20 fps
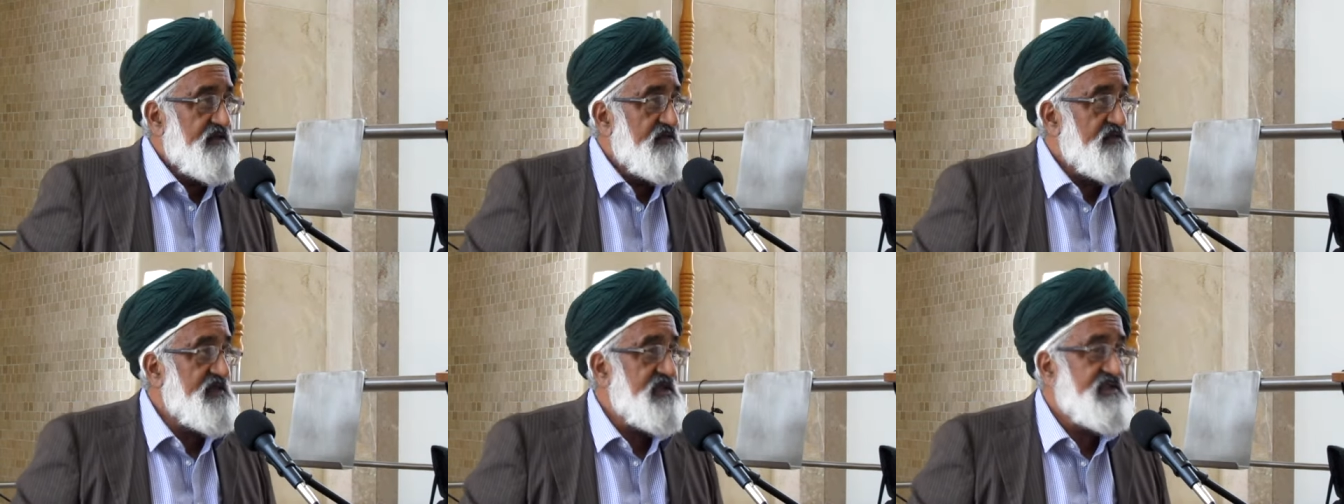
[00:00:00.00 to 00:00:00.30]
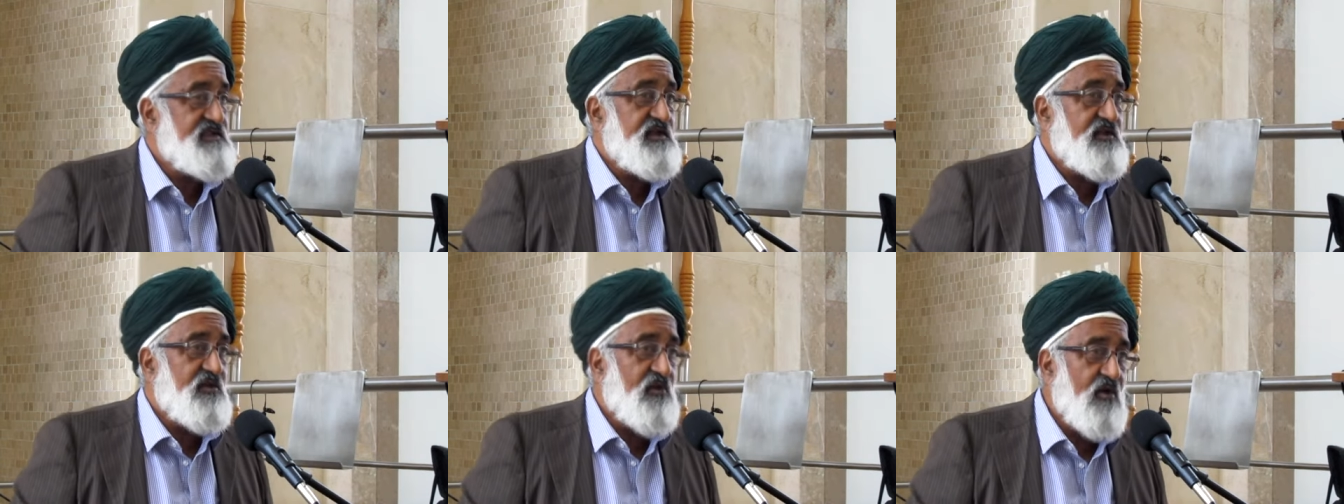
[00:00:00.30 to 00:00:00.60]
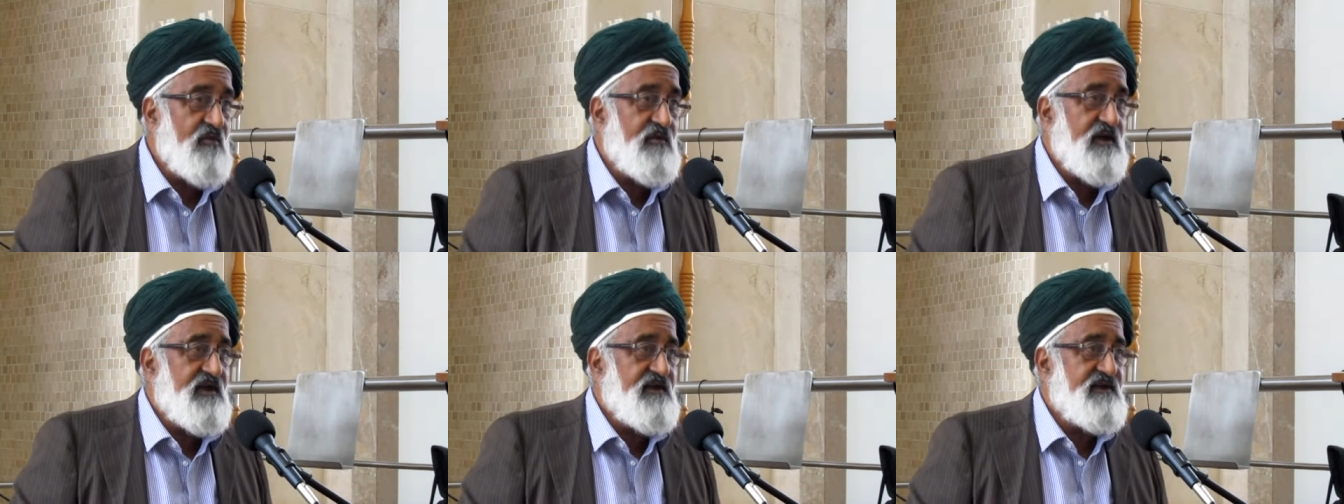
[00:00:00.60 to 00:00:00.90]
this
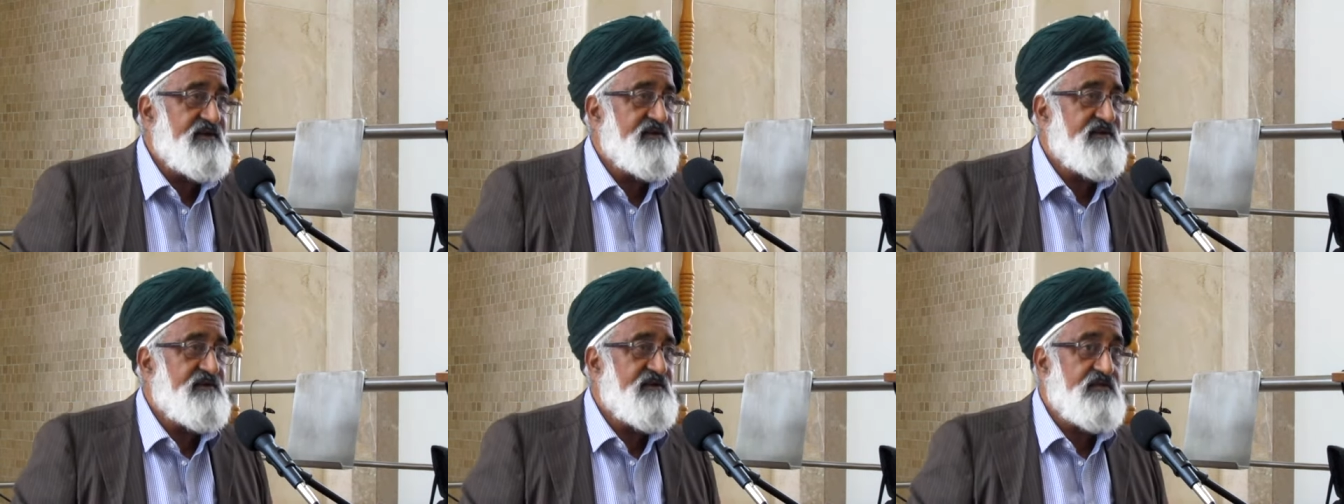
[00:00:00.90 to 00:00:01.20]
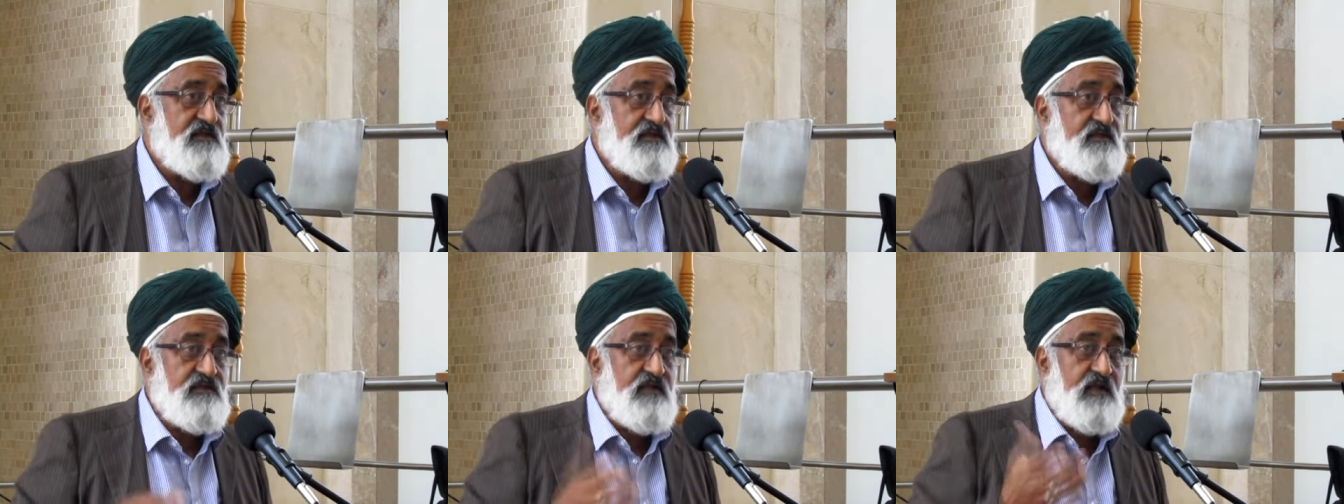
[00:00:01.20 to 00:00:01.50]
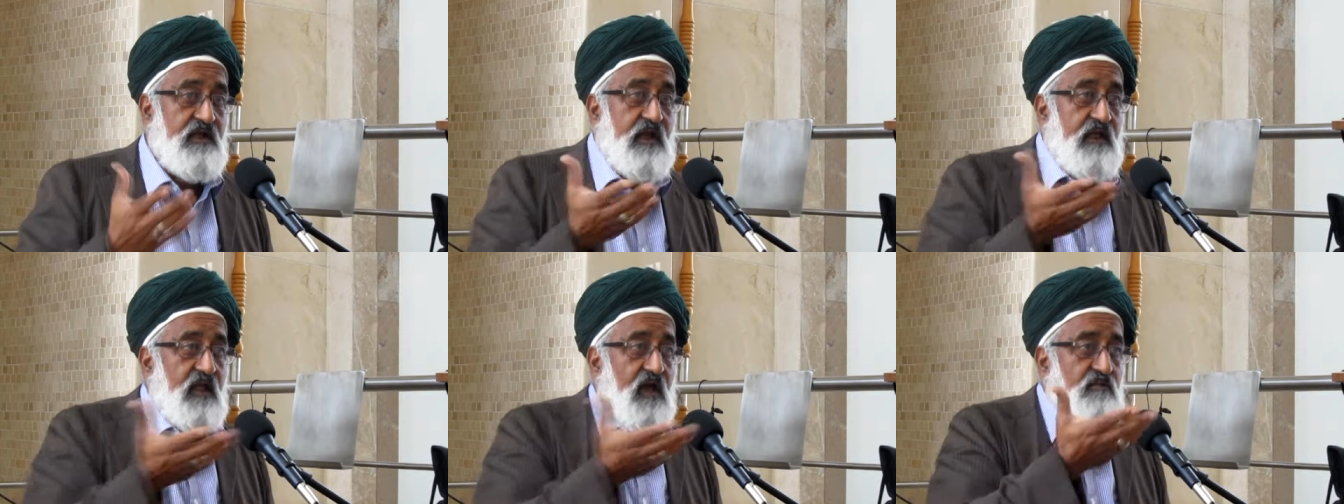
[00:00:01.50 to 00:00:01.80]
robber. This is
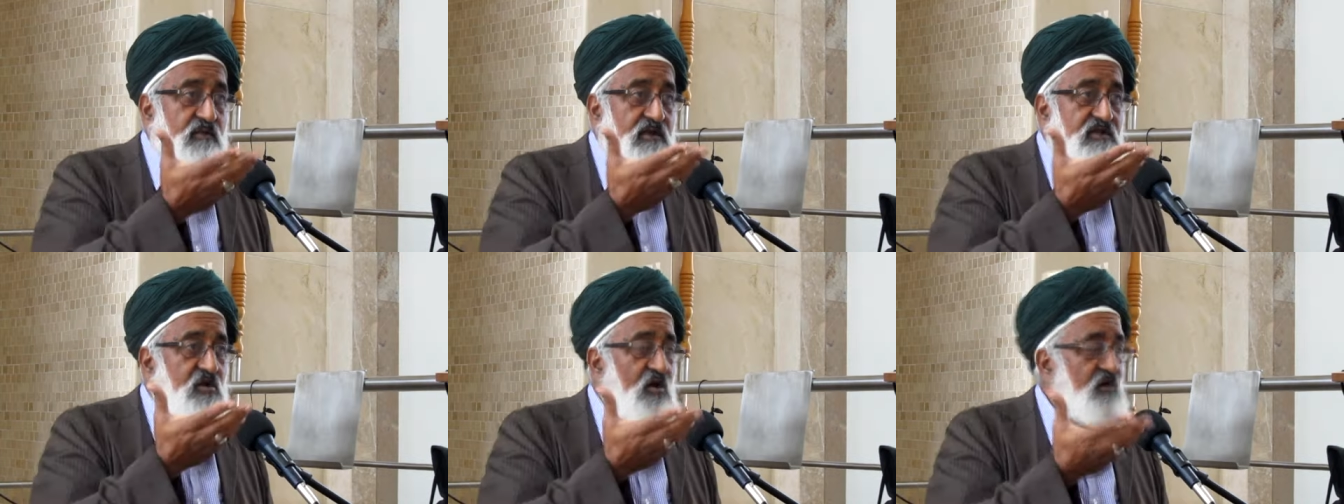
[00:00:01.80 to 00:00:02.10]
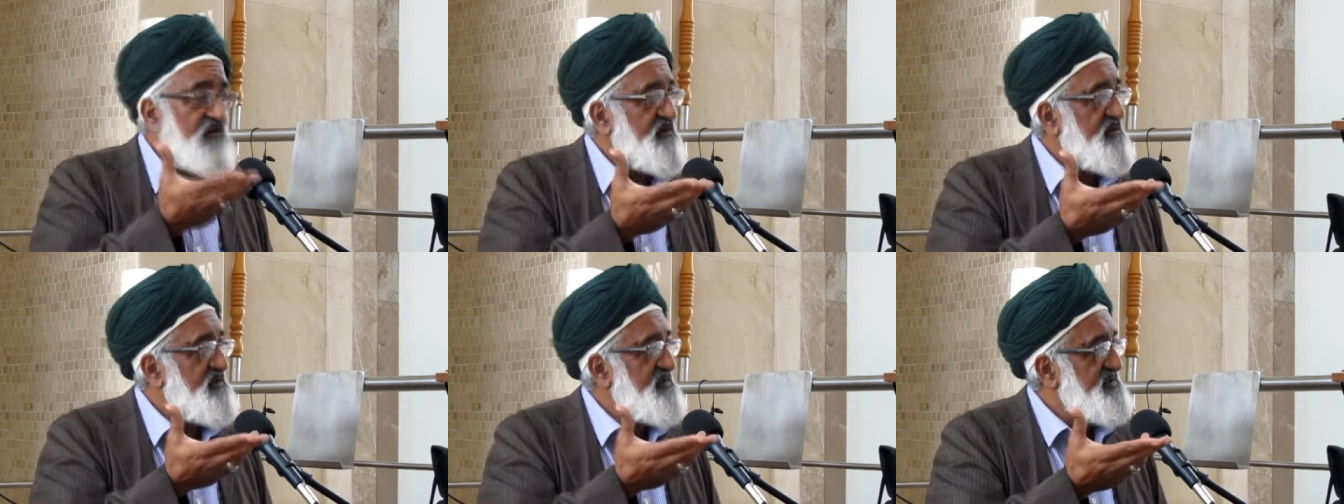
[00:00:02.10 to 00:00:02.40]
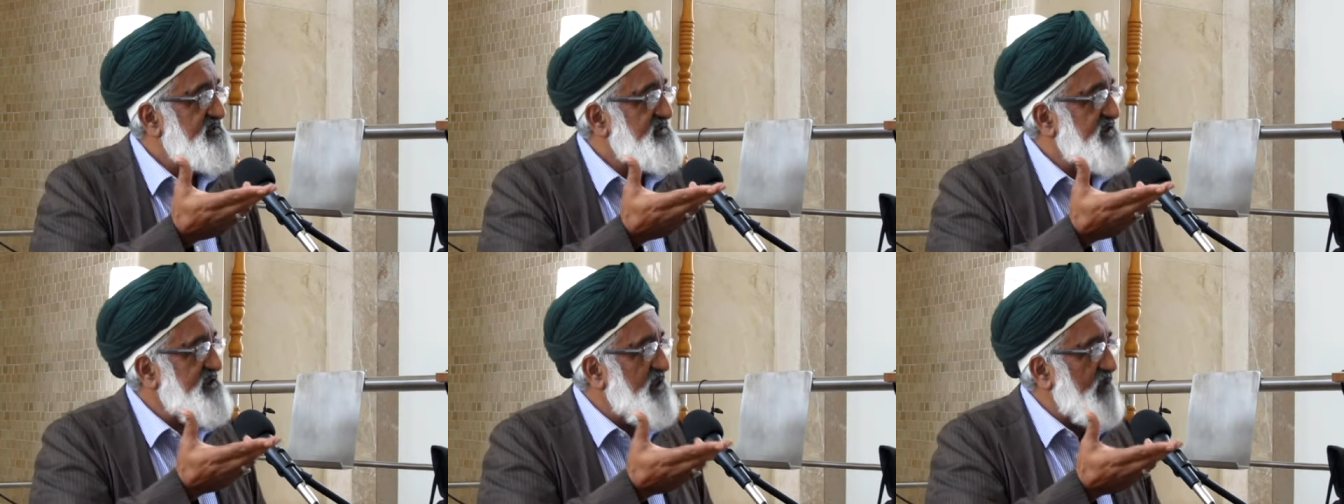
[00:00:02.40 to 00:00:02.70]
a karamat of
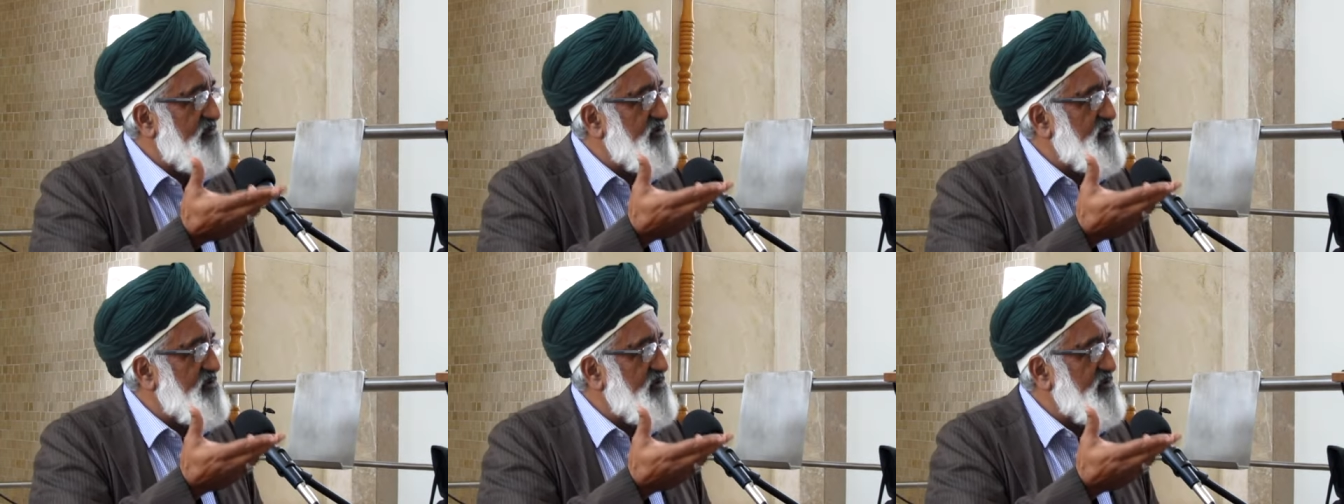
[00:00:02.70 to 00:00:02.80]
Sayyid